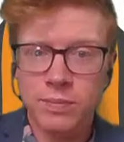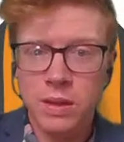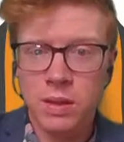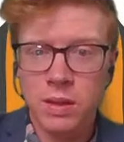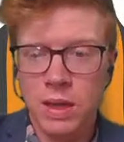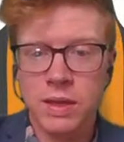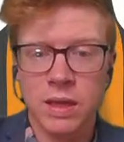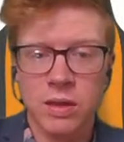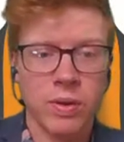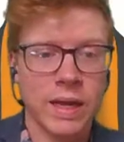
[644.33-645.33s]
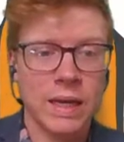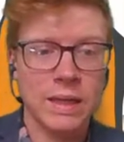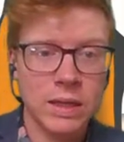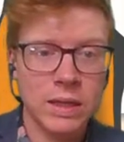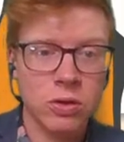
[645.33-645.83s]
Internet's running a
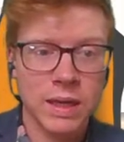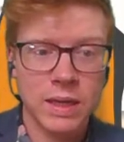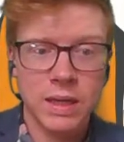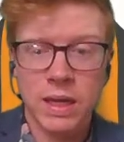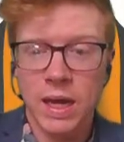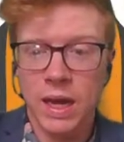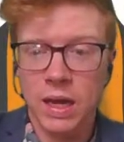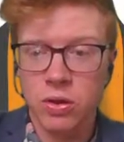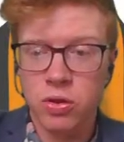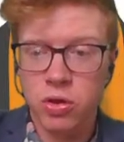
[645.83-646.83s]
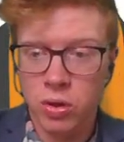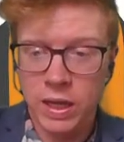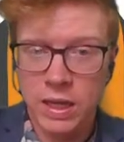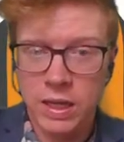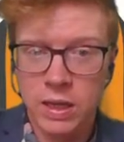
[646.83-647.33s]
little bit
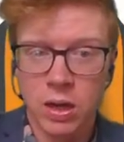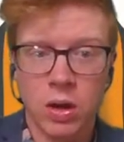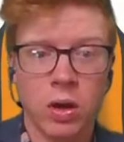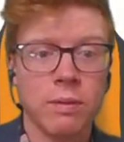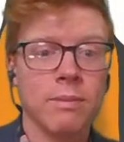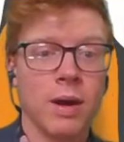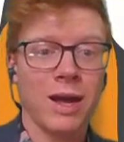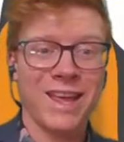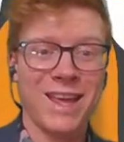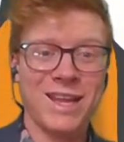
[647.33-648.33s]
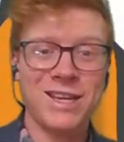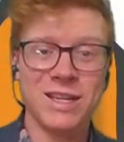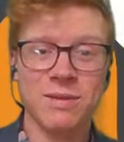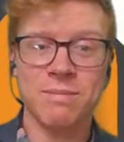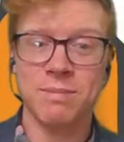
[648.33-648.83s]
shoddy on my end,
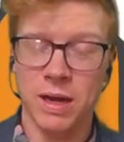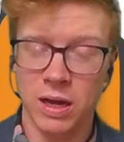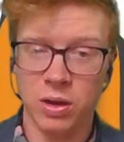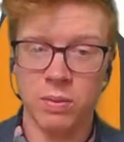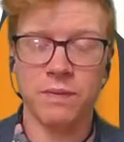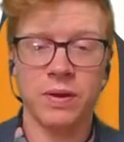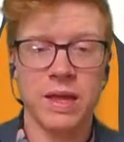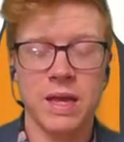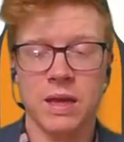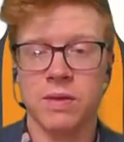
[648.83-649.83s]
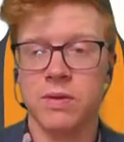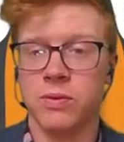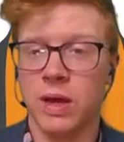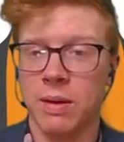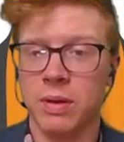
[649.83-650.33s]
but hopefully it's
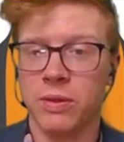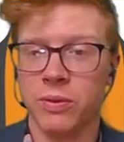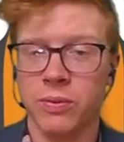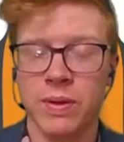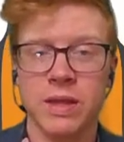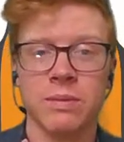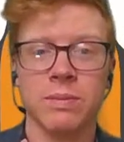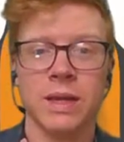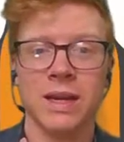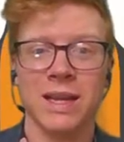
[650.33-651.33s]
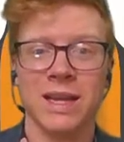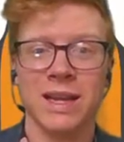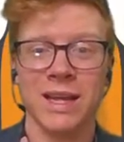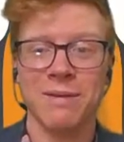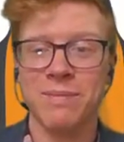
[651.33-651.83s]
still coming through reasonably
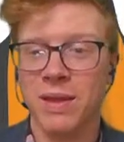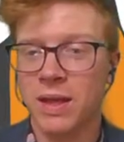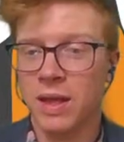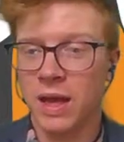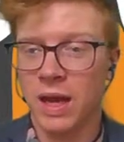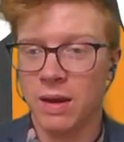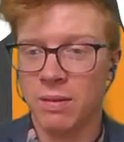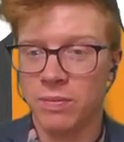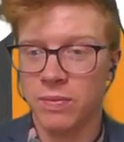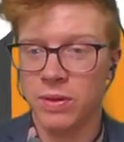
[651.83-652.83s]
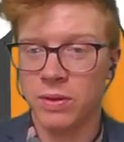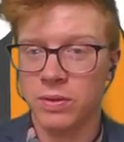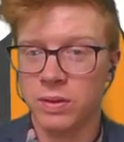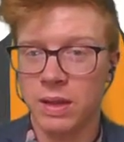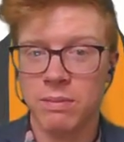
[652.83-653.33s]
clearly. So
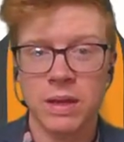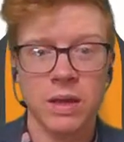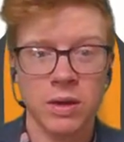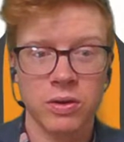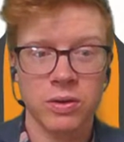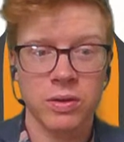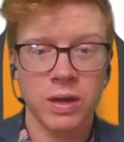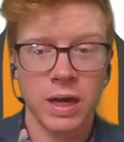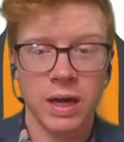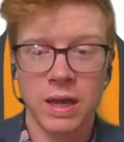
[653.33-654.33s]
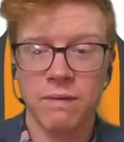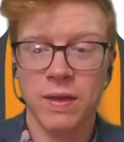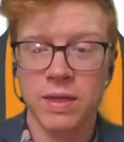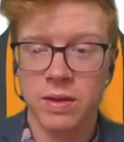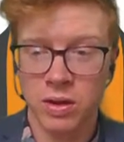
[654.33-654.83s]
let me know if
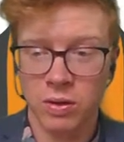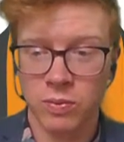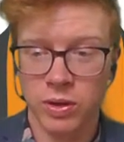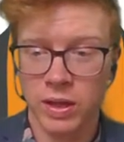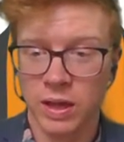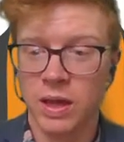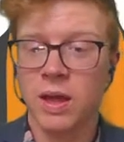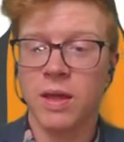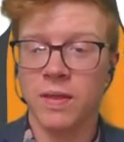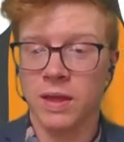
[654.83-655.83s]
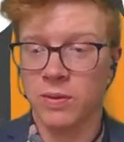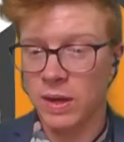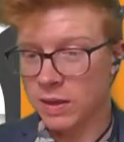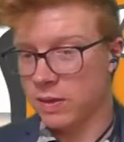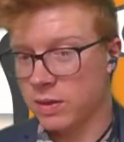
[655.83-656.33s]
that's not working. Thank you,
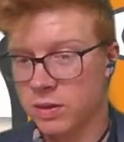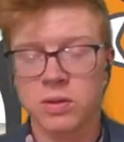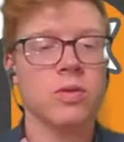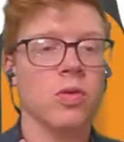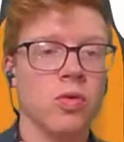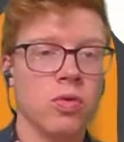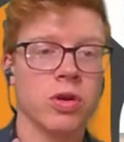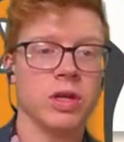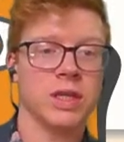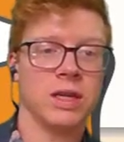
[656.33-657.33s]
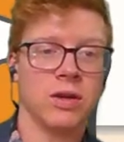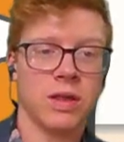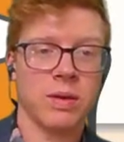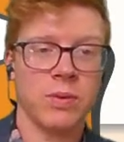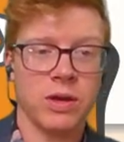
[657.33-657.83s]
Alex. All good. Looks
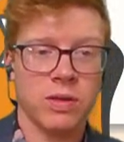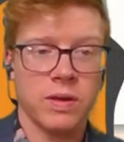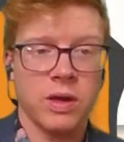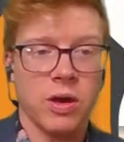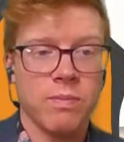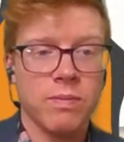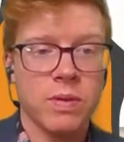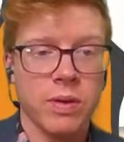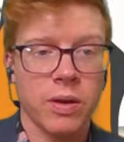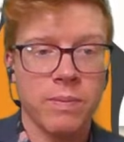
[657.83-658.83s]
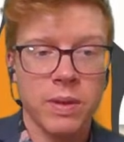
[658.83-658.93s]
like we're good to go. So